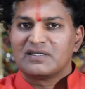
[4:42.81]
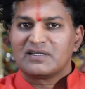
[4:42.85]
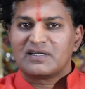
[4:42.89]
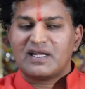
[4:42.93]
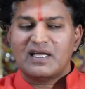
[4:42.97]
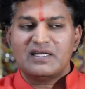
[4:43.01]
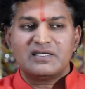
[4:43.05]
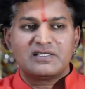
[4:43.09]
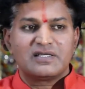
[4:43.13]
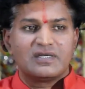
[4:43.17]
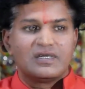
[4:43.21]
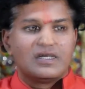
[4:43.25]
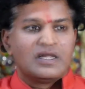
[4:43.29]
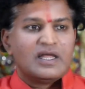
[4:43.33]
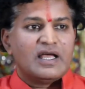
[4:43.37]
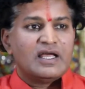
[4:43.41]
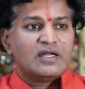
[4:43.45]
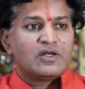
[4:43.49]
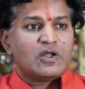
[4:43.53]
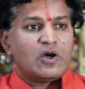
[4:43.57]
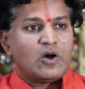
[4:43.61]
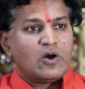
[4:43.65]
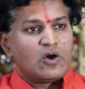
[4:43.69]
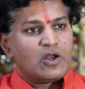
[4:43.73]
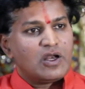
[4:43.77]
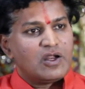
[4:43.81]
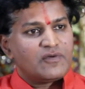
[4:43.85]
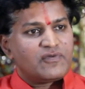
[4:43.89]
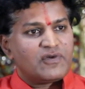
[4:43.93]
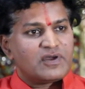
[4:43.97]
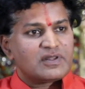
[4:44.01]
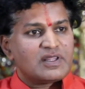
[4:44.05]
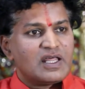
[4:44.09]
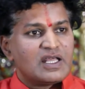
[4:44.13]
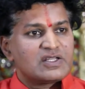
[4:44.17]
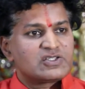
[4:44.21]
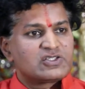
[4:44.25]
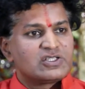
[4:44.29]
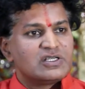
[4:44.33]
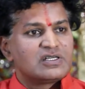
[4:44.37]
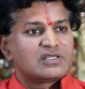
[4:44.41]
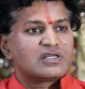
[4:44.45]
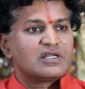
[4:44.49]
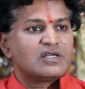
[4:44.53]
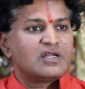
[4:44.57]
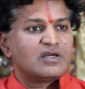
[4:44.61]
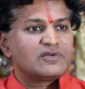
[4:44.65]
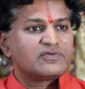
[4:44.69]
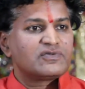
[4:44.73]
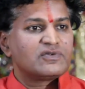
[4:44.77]
Right? And all of us are
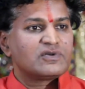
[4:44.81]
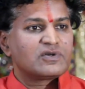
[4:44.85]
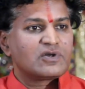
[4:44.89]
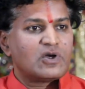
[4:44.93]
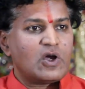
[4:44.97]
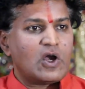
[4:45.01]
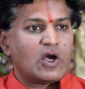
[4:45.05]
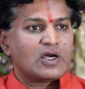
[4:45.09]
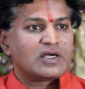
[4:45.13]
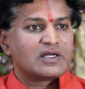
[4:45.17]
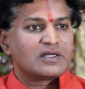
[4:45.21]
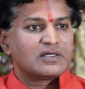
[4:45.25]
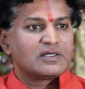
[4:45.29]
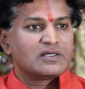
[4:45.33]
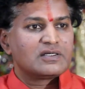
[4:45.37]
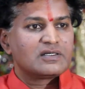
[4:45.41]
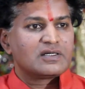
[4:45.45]
children of God.